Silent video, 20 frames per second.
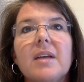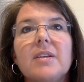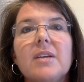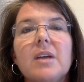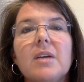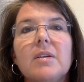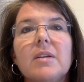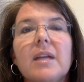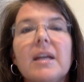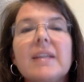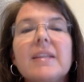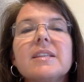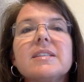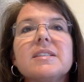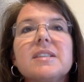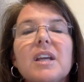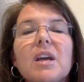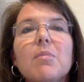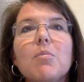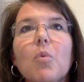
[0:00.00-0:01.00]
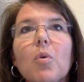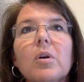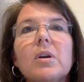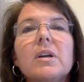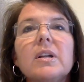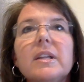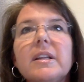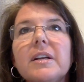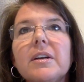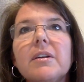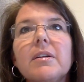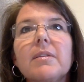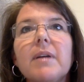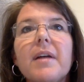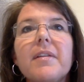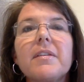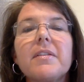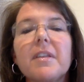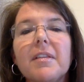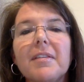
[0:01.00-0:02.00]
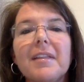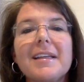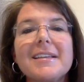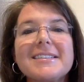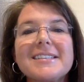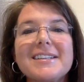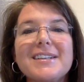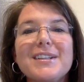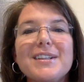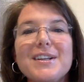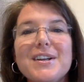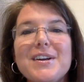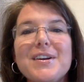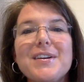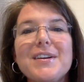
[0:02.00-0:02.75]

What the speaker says: I'd like this to get more clear rather than less clear,